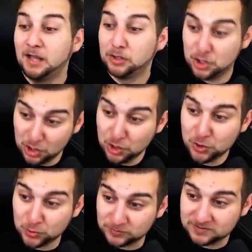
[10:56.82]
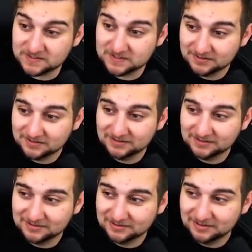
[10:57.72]
Nudes?
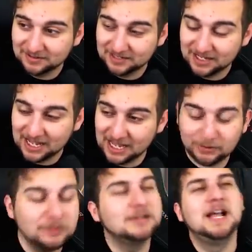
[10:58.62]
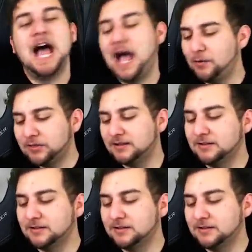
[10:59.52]
I don't. How would,